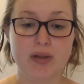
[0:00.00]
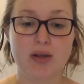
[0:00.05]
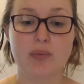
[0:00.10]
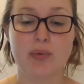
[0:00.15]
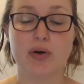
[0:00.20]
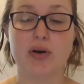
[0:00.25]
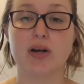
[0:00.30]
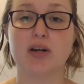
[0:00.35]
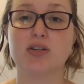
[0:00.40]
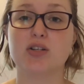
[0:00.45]

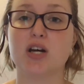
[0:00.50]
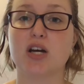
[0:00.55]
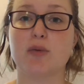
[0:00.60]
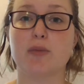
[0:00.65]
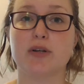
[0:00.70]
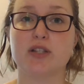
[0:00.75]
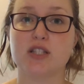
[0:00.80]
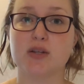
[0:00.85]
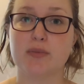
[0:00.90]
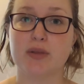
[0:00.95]
we're going to talk
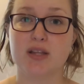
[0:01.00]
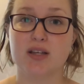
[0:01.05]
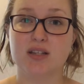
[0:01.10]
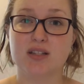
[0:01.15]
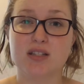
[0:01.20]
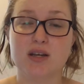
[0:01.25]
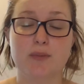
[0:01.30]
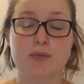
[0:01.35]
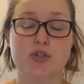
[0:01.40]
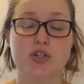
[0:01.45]
about some of the
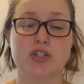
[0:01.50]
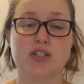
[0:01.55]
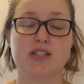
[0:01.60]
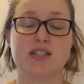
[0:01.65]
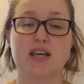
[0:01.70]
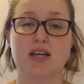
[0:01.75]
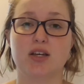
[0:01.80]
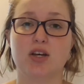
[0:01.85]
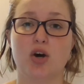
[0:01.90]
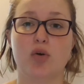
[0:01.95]
assumptions
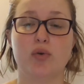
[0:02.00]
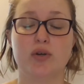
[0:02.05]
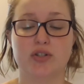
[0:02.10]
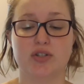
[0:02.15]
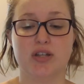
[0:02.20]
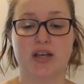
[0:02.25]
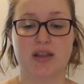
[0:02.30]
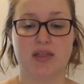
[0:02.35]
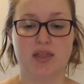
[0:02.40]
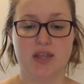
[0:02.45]
that go
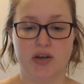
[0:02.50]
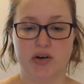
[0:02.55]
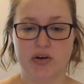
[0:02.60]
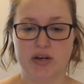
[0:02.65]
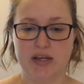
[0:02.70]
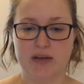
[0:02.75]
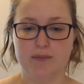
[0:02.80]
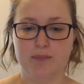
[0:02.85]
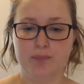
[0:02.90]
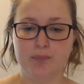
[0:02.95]
into that
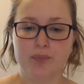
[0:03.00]
theory.